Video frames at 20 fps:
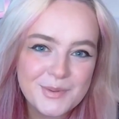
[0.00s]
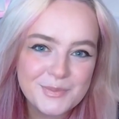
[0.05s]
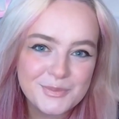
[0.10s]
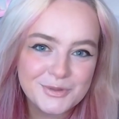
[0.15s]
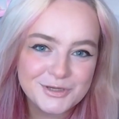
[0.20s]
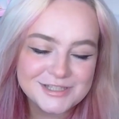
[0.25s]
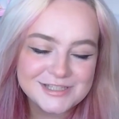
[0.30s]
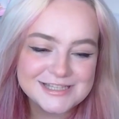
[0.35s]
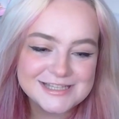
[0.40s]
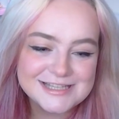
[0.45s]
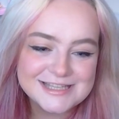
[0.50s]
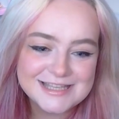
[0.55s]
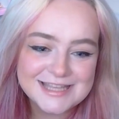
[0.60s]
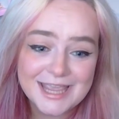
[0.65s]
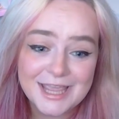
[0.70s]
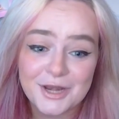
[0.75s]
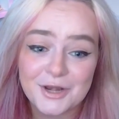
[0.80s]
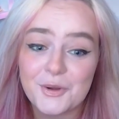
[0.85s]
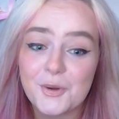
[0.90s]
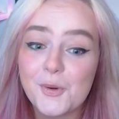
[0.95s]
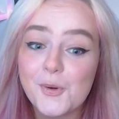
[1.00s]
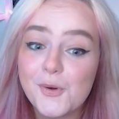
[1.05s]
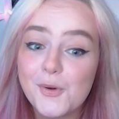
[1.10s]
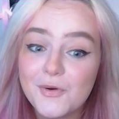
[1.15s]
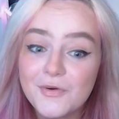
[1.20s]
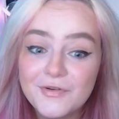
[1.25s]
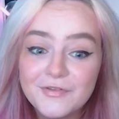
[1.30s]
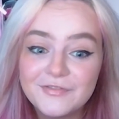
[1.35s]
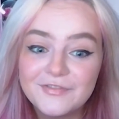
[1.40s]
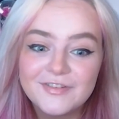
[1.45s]
more to say, and
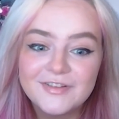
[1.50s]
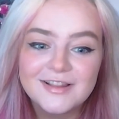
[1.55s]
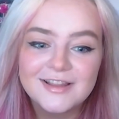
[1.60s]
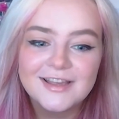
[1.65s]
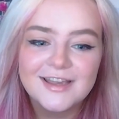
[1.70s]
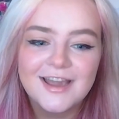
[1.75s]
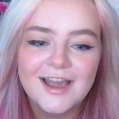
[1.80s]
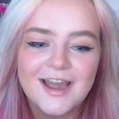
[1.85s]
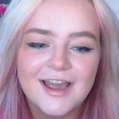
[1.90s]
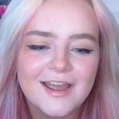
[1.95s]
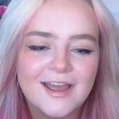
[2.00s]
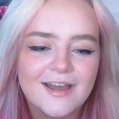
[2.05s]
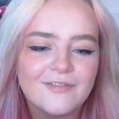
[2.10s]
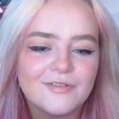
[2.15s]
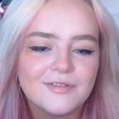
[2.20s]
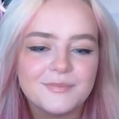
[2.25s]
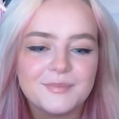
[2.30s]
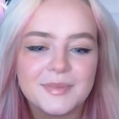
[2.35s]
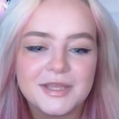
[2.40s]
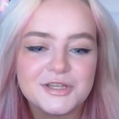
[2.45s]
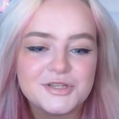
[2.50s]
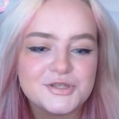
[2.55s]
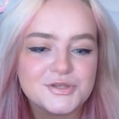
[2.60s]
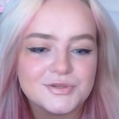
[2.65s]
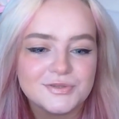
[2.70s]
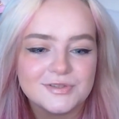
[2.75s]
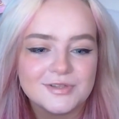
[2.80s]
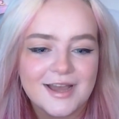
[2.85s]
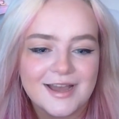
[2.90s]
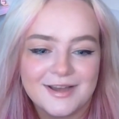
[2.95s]
hopefully I haven't made
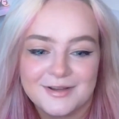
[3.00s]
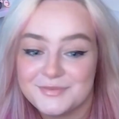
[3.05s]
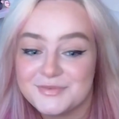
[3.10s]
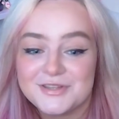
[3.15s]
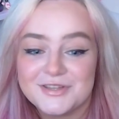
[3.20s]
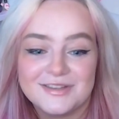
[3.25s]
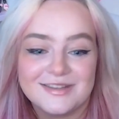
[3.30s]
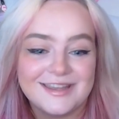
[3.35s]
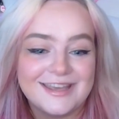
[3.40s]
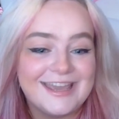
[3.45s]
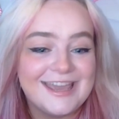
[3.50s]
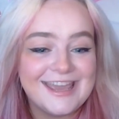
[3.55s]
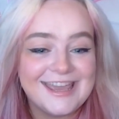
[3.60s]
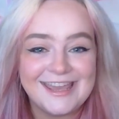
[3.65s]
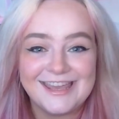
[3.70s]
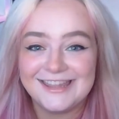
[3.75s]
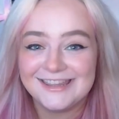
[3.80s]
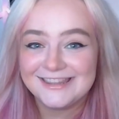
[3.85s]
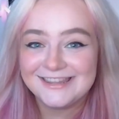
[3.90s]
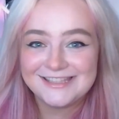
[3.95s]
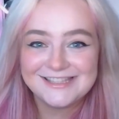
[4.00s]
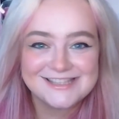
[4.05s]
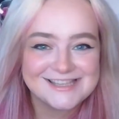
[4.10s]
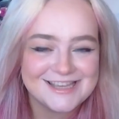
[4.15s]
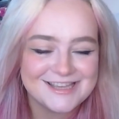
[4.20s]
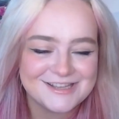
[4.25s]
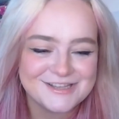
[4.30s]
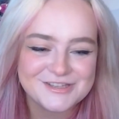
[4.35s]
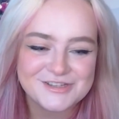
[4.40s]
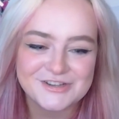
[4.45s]
you absolutely hate these
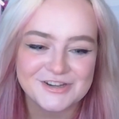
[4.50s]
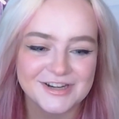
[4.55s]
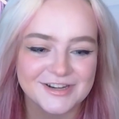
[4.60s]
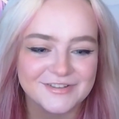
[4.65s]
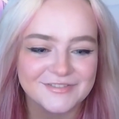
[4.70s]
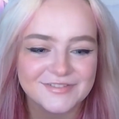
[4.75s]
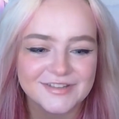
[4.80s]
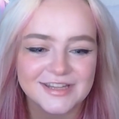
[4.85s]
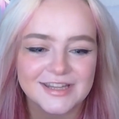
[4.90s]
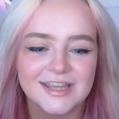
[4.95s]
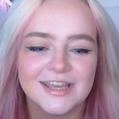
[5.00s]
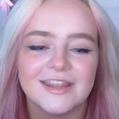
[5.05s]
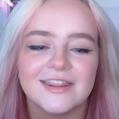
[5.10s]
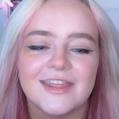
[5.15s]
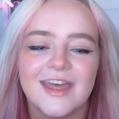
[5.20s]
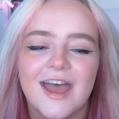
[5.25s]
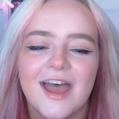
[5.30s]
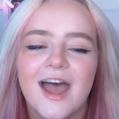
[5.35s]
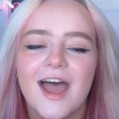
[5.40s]
kits or anything like that.